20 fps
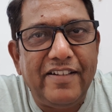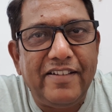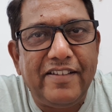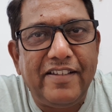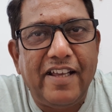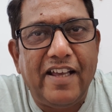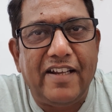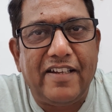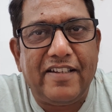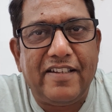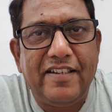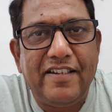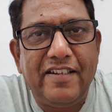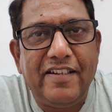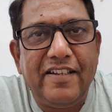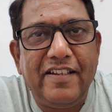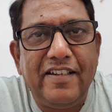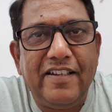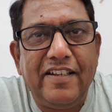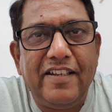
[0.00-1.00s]
that
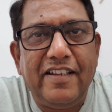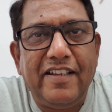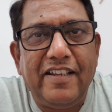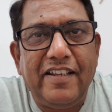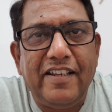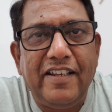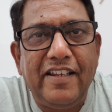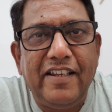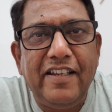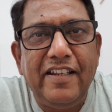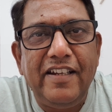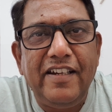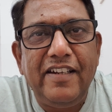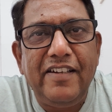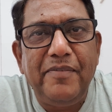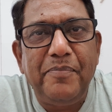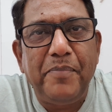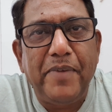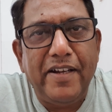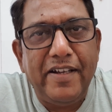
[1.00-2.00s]
in
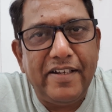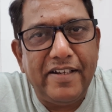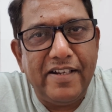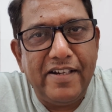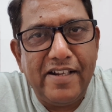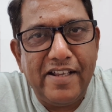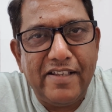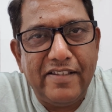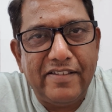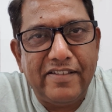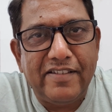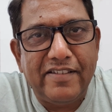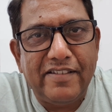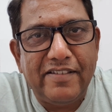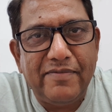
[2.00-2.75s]
maintenance,